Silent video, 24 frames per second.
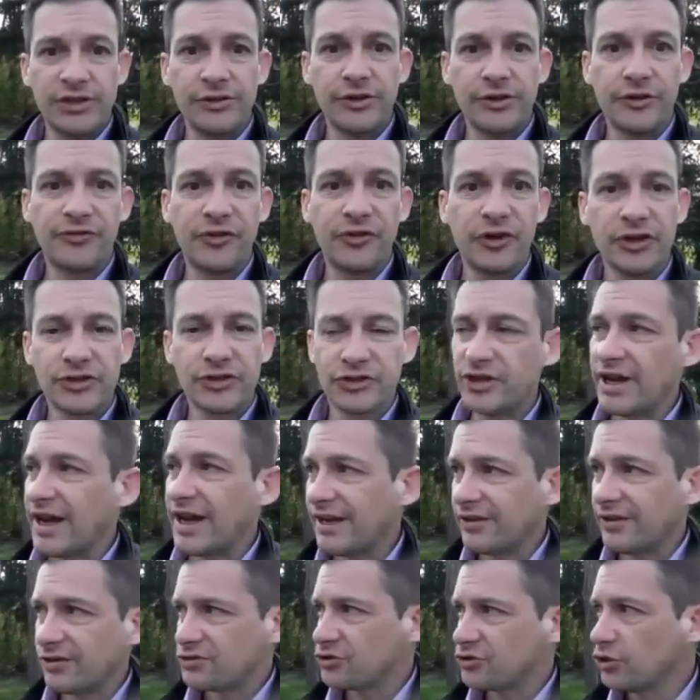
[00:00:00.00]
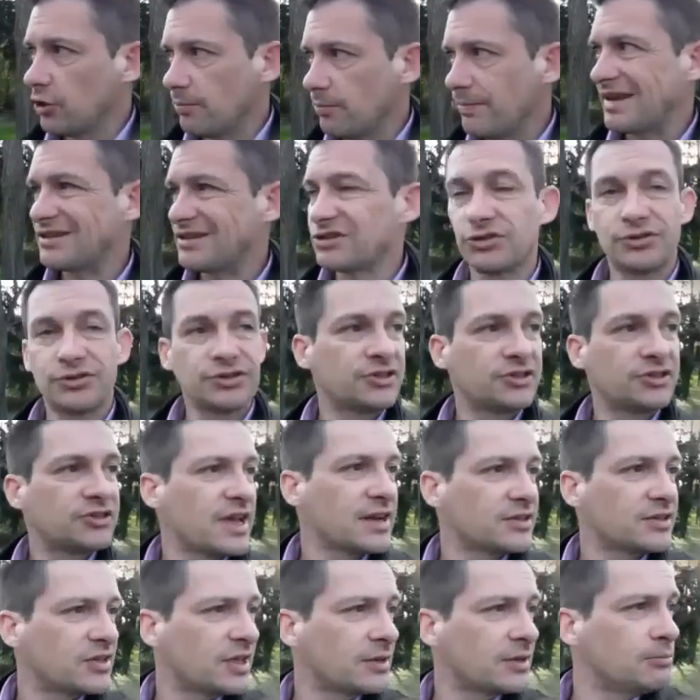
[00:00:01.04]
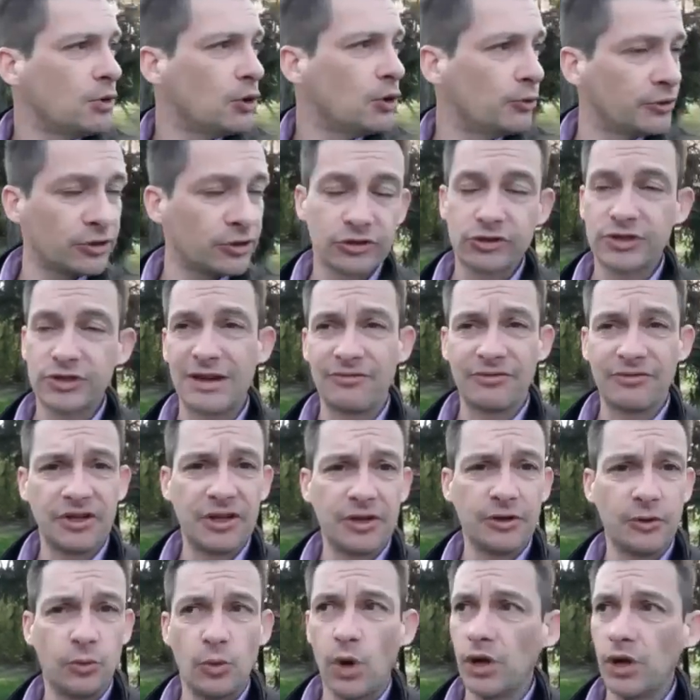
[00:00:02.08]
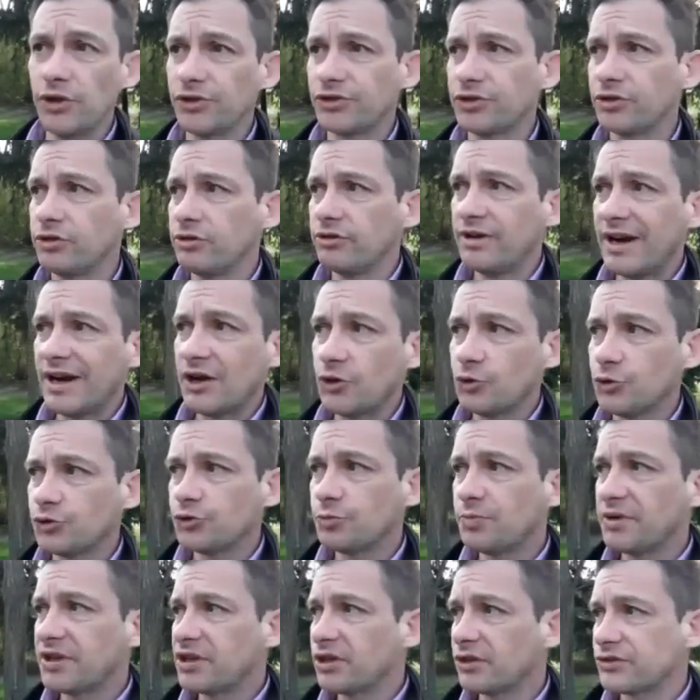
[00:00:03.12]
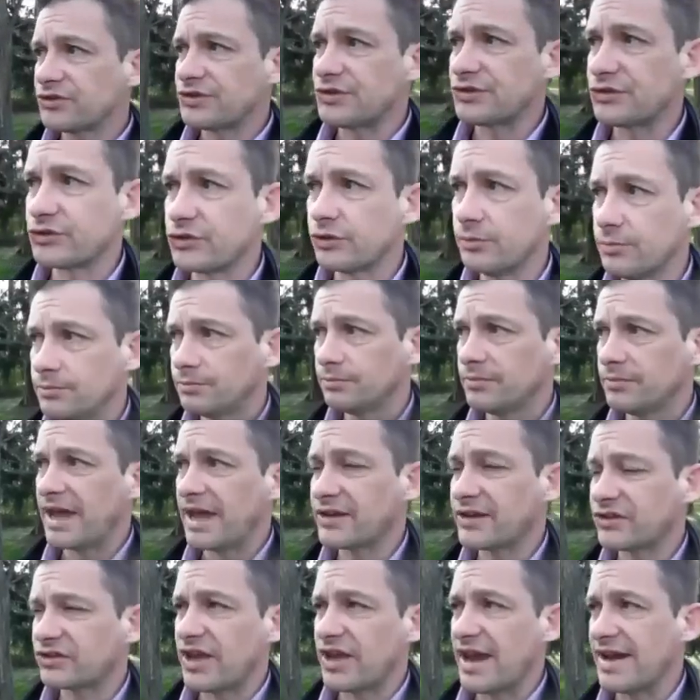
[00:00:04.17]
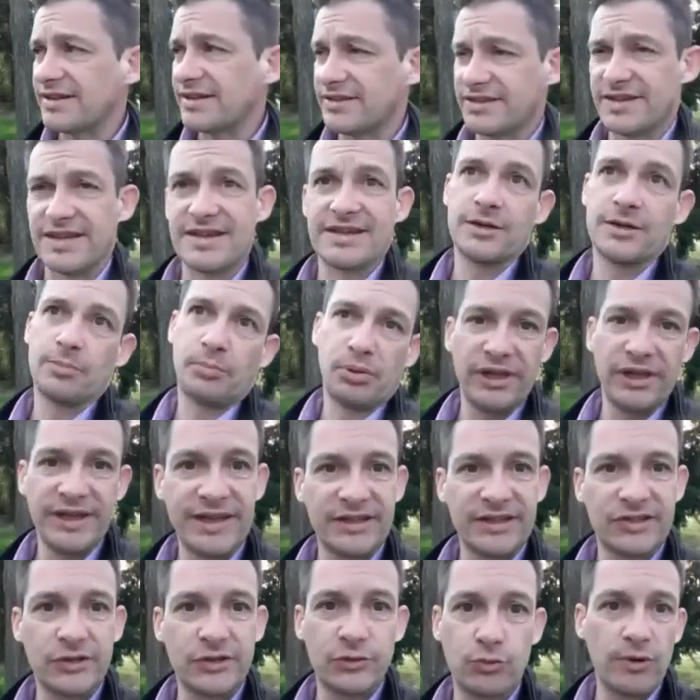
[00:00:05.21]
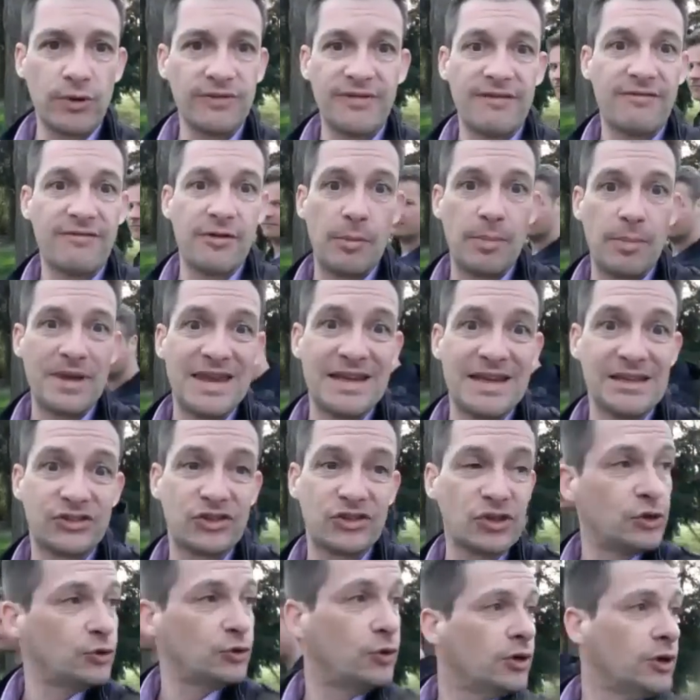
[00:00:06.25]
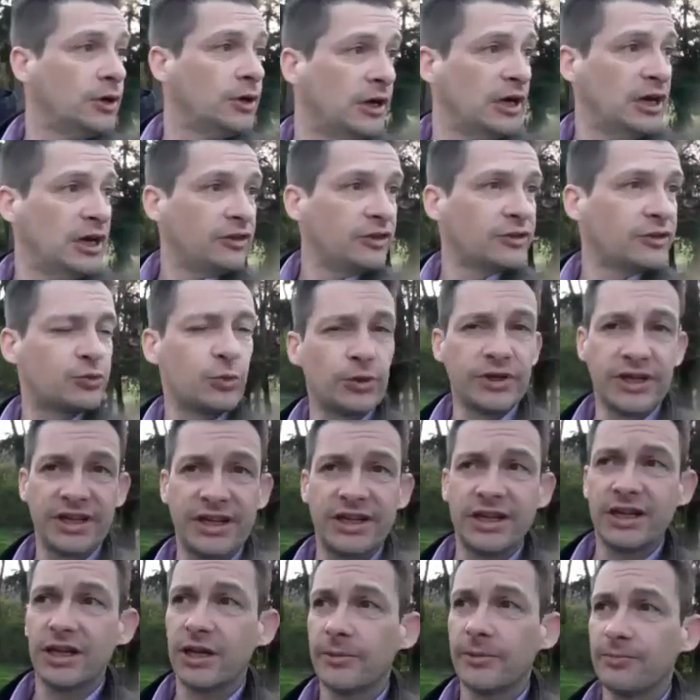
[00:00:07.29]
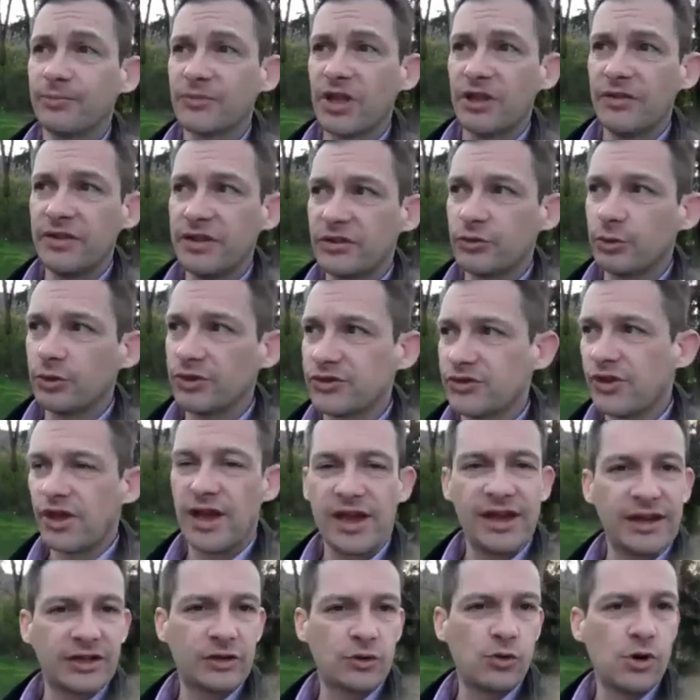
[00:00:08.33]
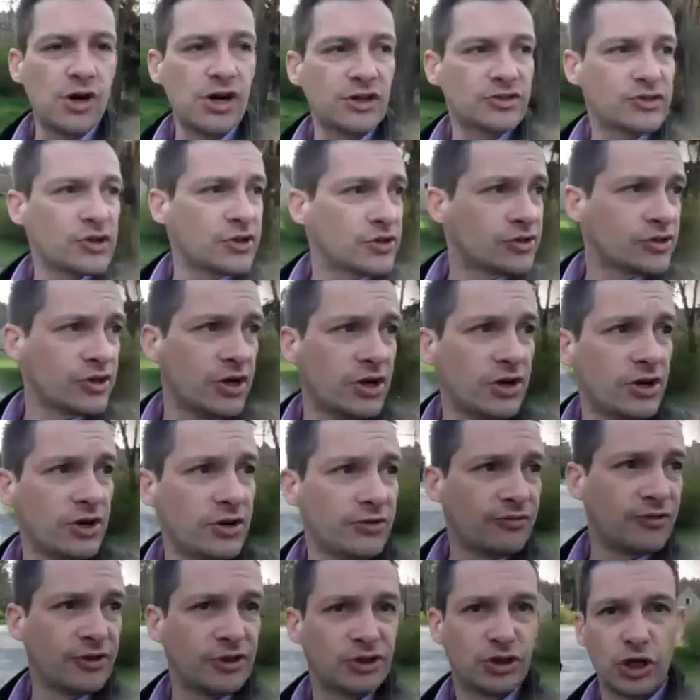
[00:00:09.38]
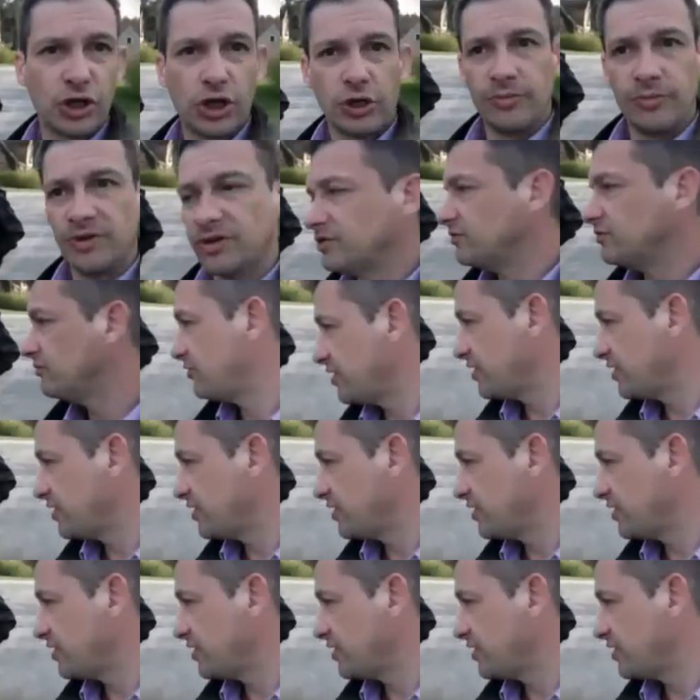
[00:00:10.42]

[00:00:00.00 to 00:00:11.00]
on the first night. There's no metal detecting, but we're just having a wander around because there's some exciting places we've never been to. There's one here, and this was the headquarters of the German